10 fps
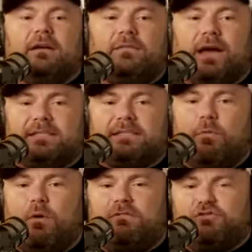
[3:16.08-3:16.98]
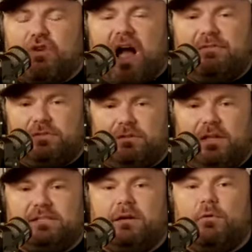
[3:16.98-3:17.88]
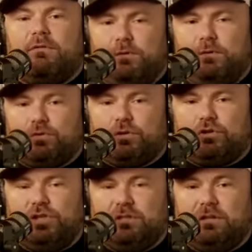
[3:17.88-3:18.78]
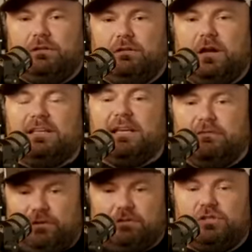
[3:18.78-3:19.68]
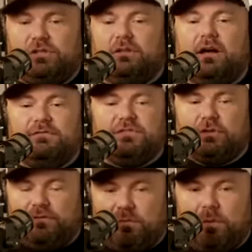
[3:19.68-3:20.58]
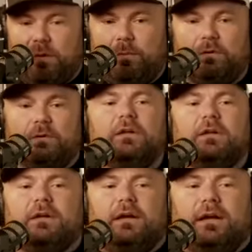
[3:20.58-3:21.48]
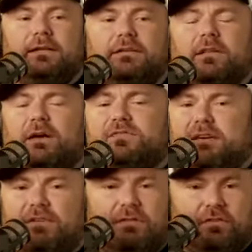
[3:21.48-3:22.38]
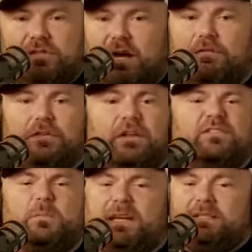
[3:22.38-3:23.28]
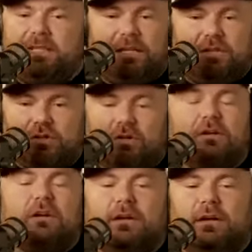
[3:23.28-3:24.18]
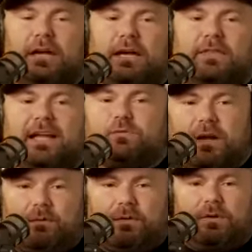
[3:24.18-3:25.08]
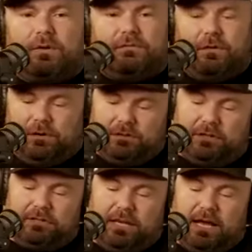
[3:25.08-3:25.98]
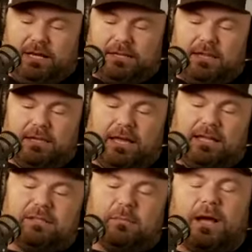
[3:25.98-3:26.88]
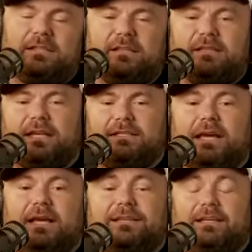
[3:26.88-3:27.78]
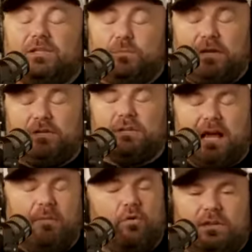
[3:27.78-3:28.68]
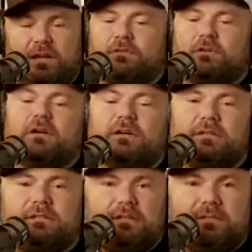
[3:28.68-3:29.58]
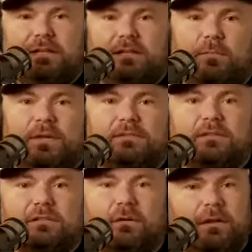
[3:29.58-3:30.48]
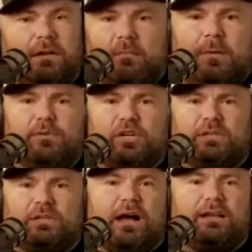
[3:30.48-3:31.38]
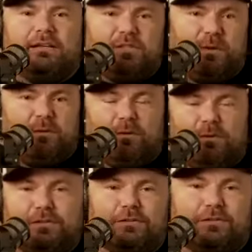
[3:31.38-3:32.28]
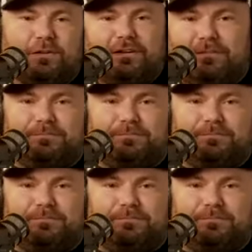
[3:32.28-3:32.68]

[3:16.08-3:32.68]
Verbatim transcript: That's not what drives her. That's not what fuels her. She's a, a giver. She loves serving people and loves giving of herself and loves being a teacher. And that's what I really wanted to focus on today, because I think that's the mindset that it takes, especially now more than ever, to succeed in the business. So maybe share with the audience, Spring, where this all started.